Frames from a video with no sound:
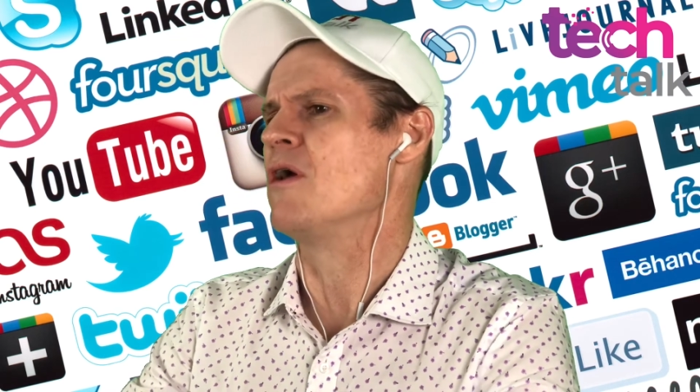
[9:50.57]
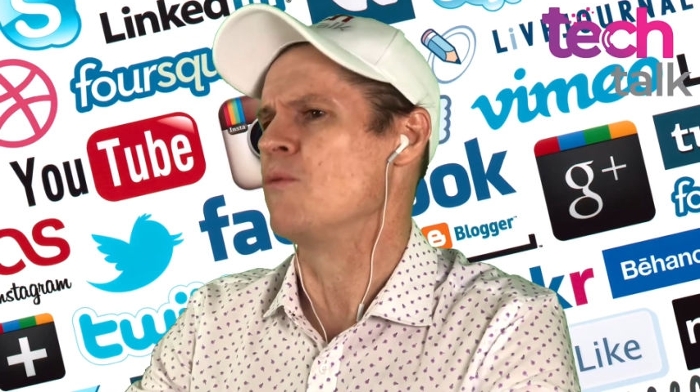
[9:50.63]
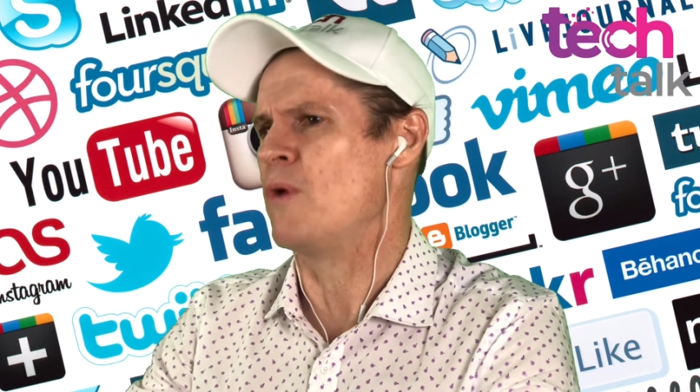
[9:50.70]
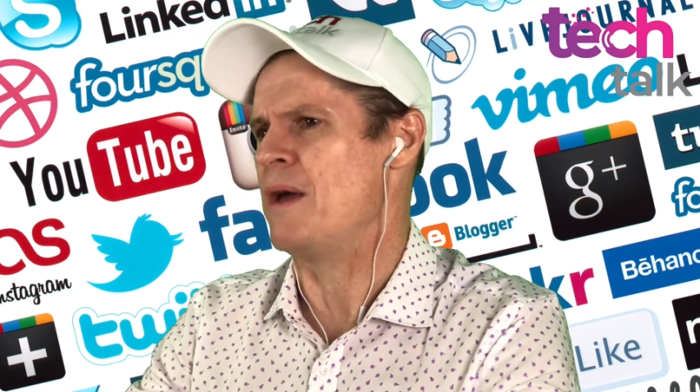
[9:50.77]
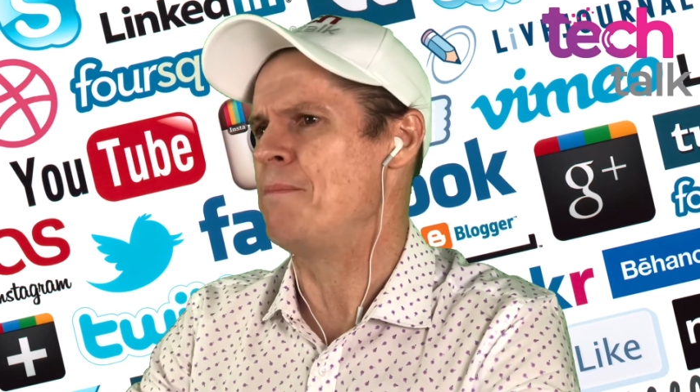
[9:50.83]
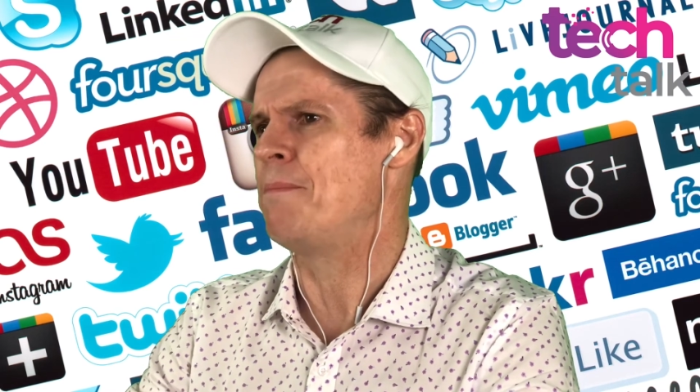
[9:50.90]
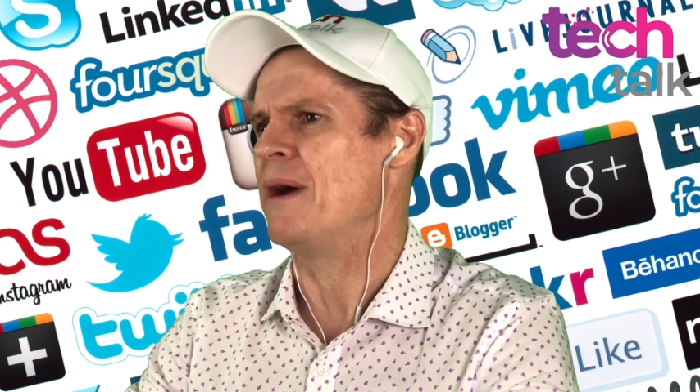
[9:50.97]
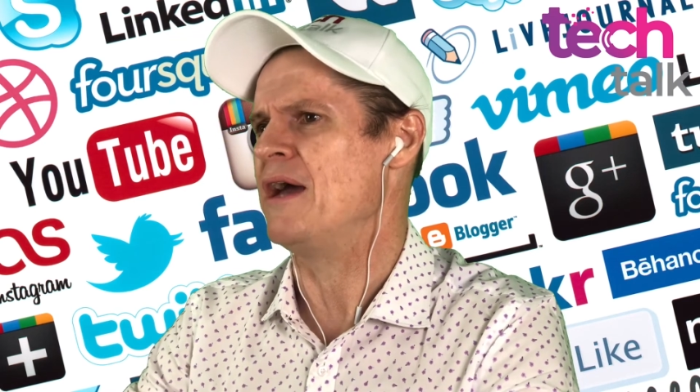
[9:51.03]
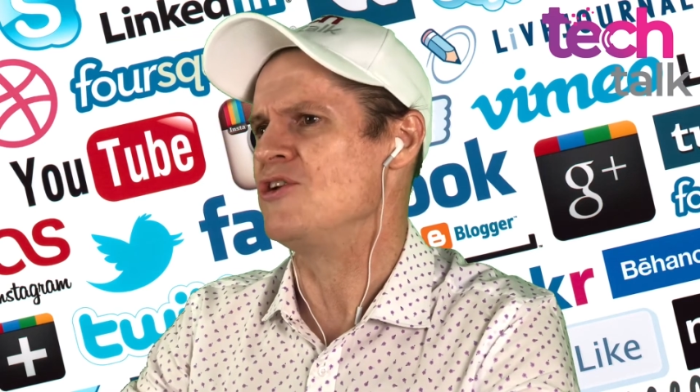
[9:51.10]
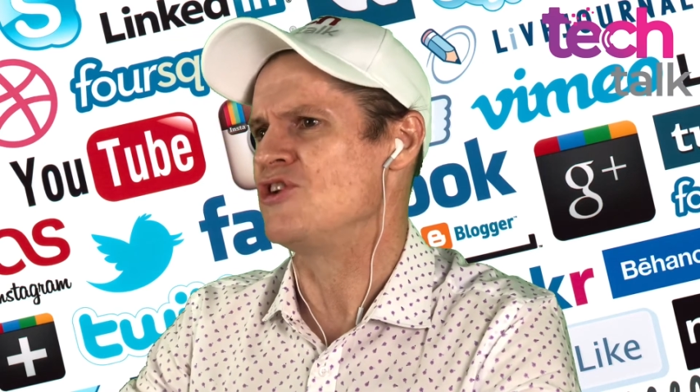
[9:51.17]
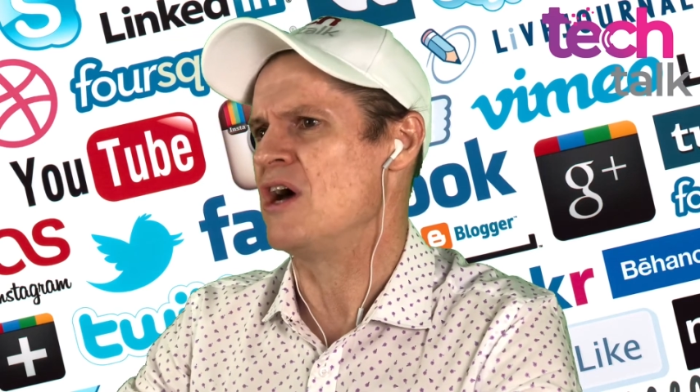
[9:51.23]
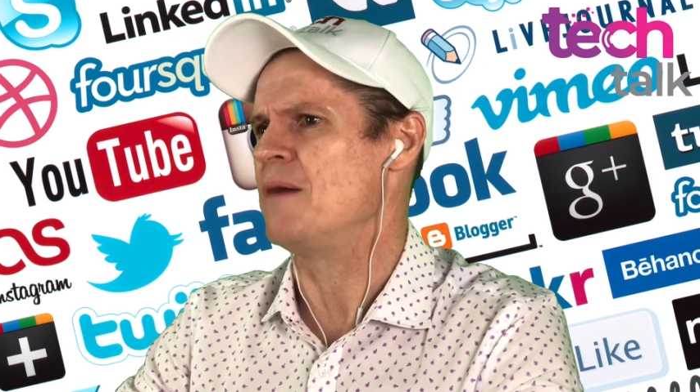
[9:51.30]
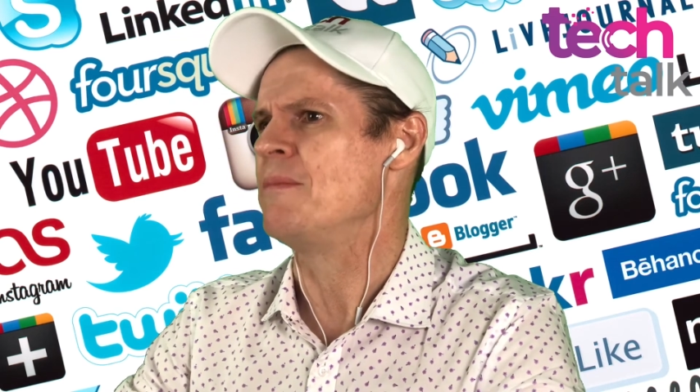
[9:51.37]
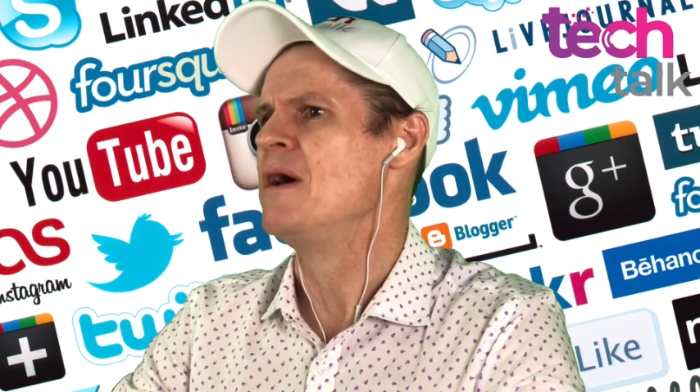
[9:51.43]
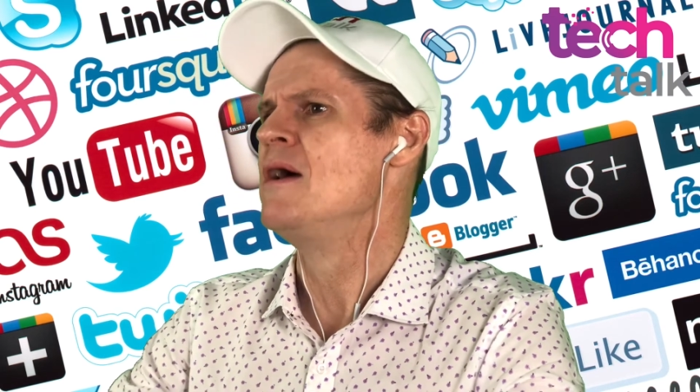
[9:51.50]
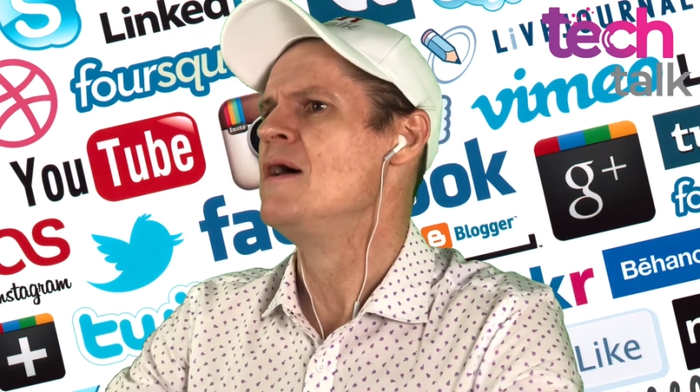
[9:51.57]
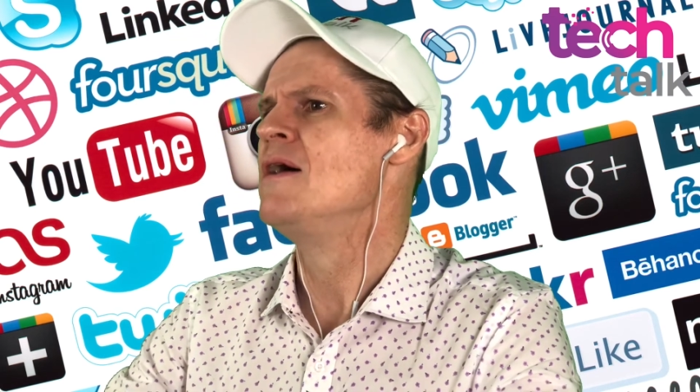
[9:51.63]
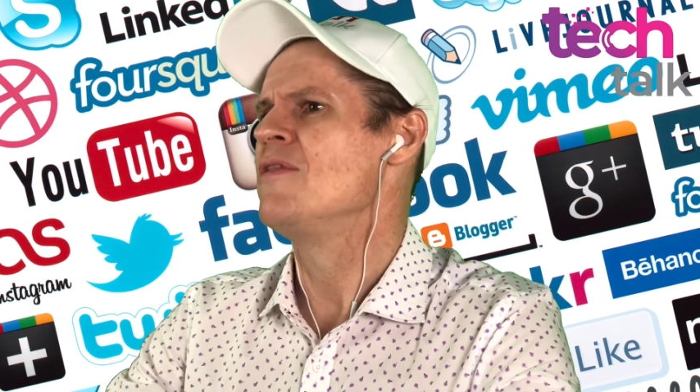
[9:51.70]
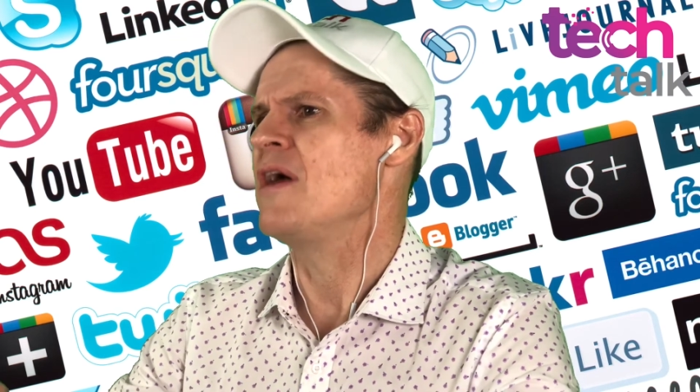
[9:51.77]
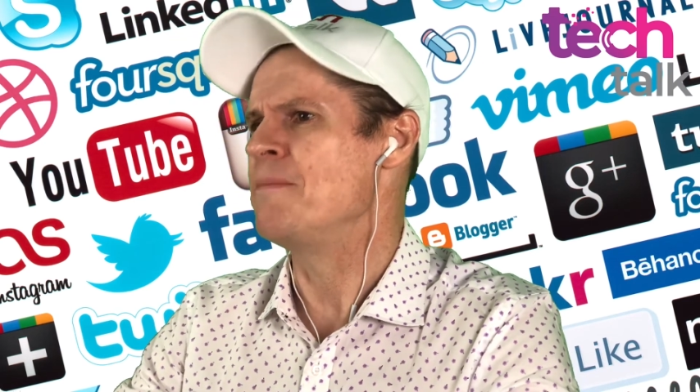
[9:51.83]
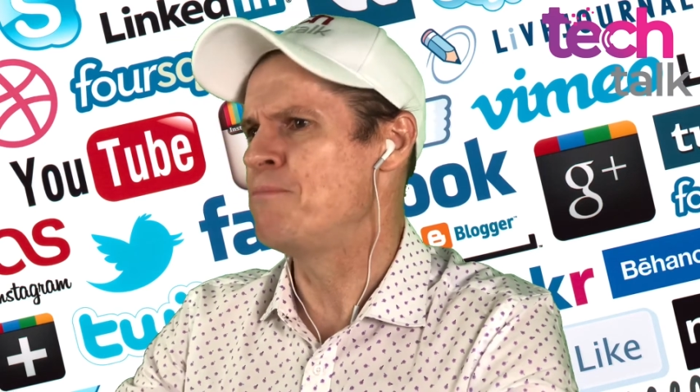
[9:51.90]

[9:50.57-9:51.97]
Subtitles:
own web page up, they